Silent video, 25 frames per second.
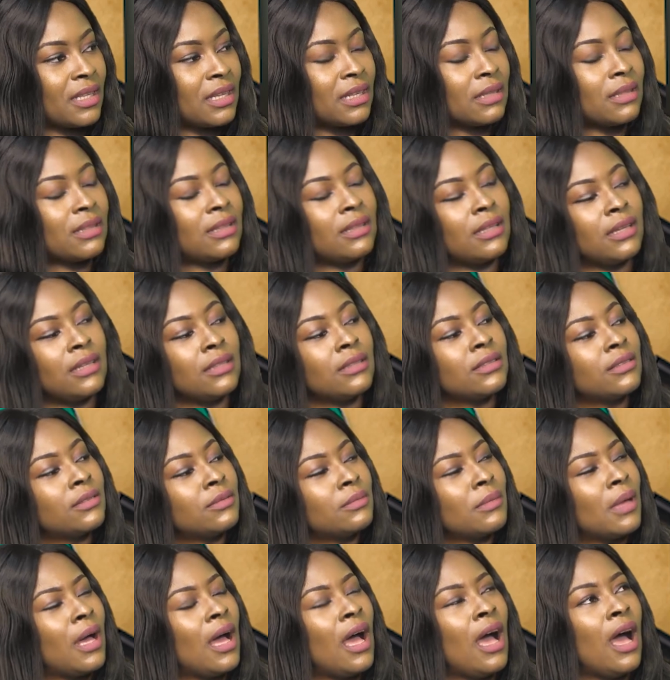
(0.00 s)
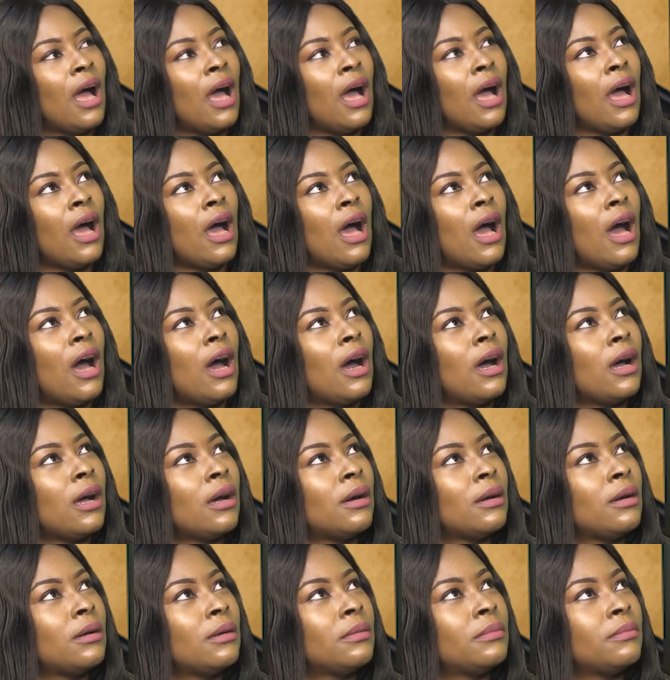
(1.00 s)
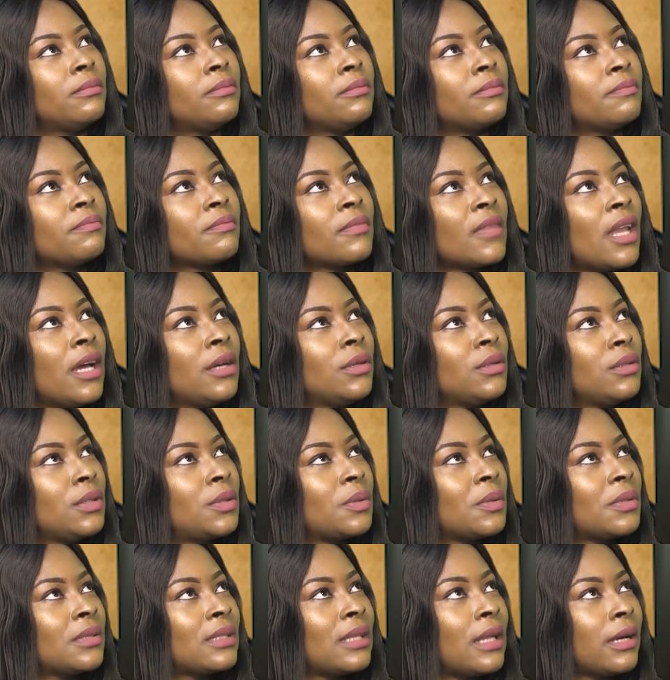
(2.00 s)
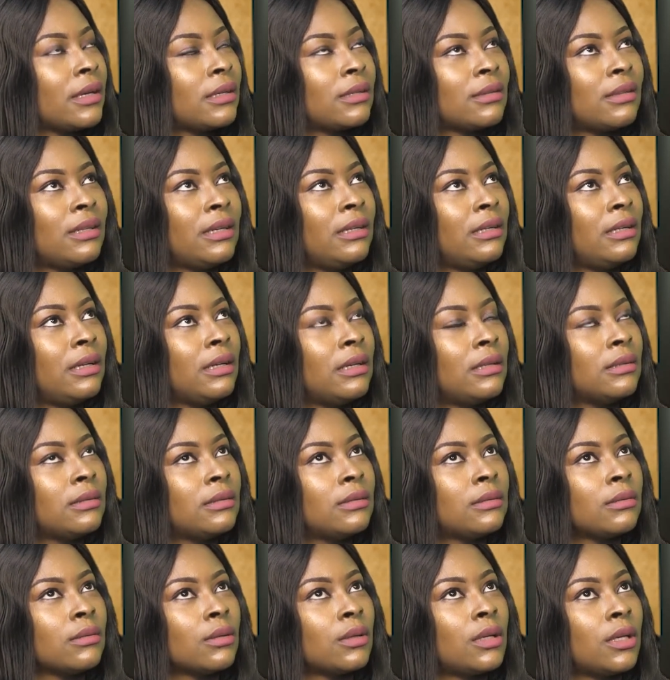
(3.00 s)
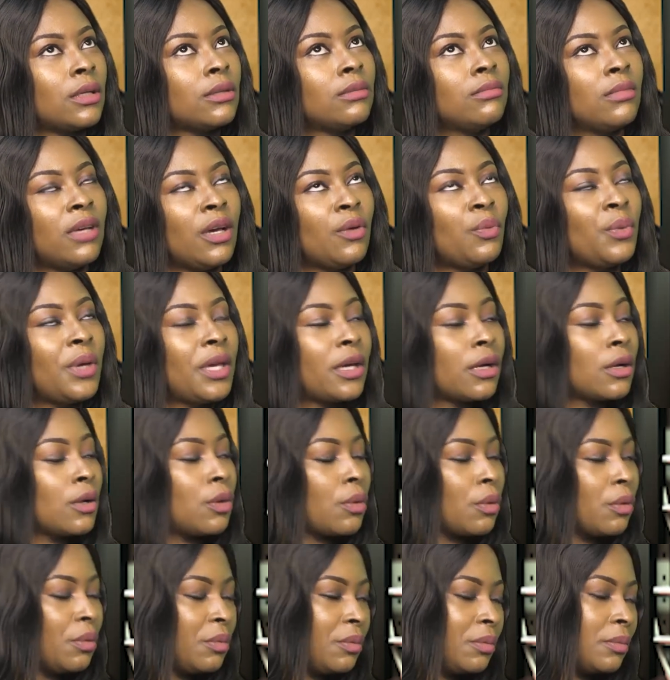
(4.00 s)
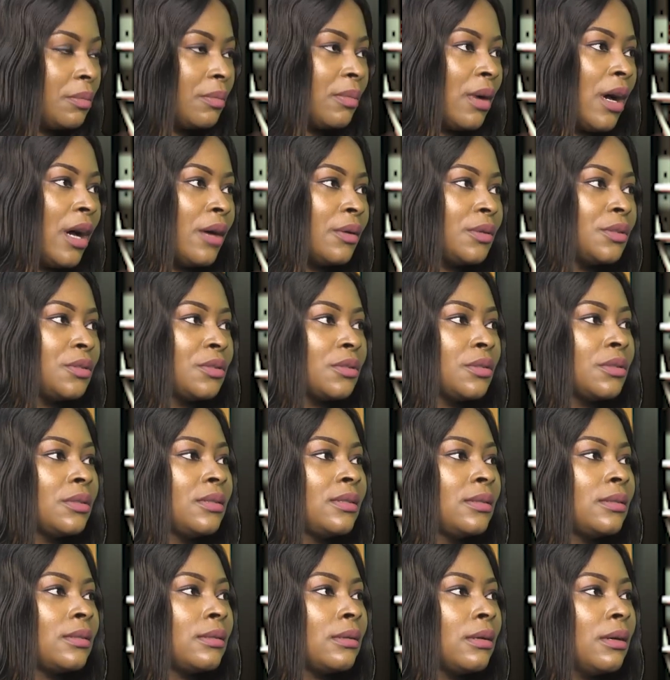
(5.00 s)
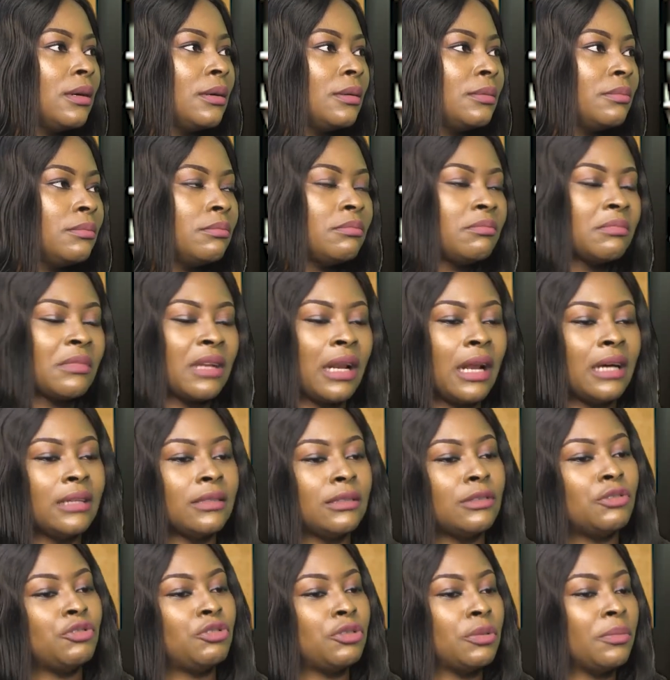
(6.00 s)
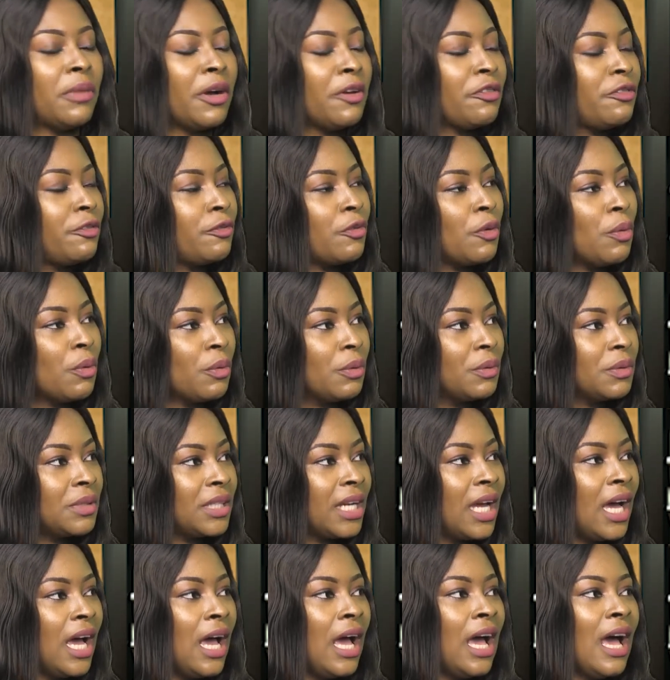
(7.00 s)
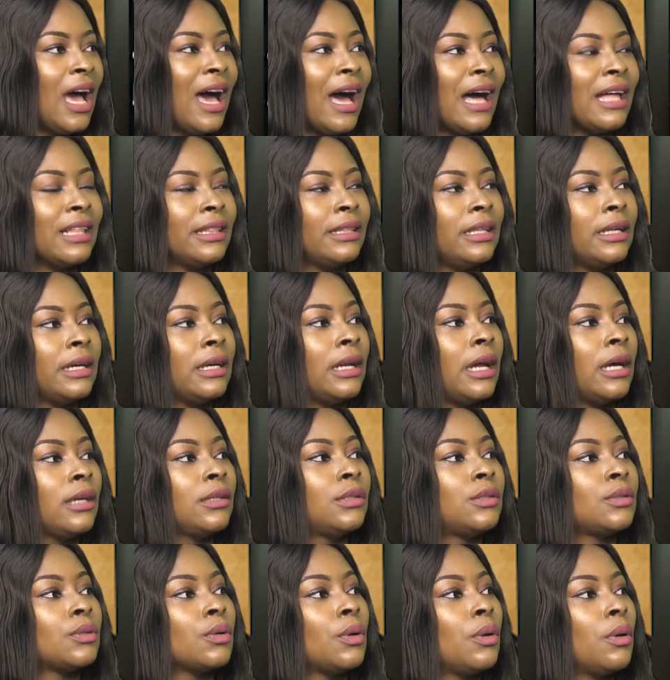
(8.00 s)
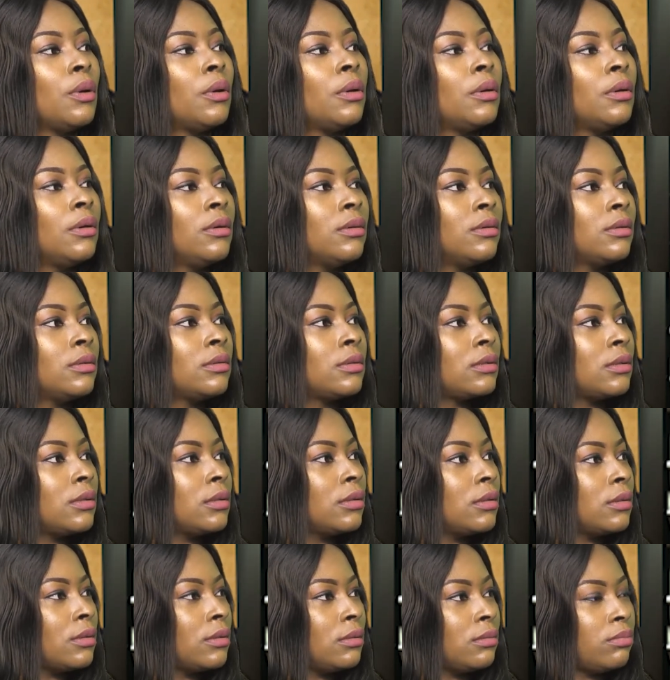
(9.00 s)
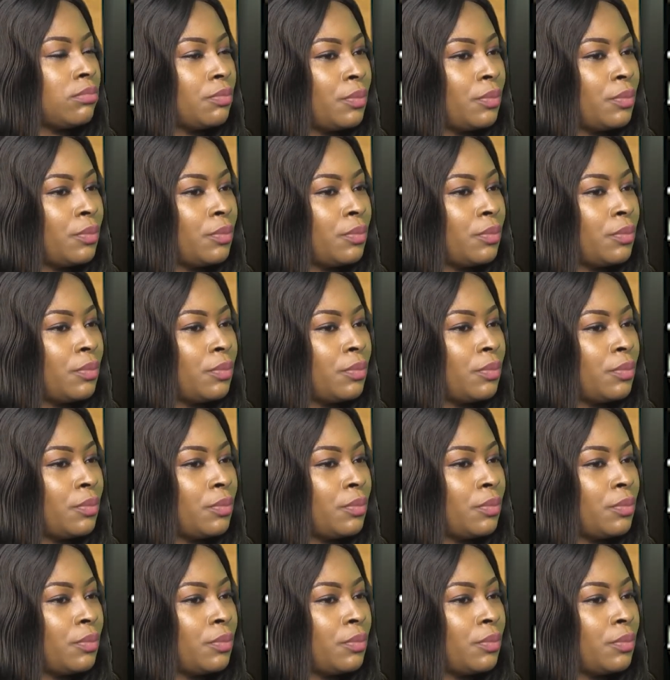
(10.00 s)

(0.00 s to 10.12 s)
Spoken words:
the thing. I know it was like 3 days, okay, a week ago. I was just glancing through my phone, and then I saw the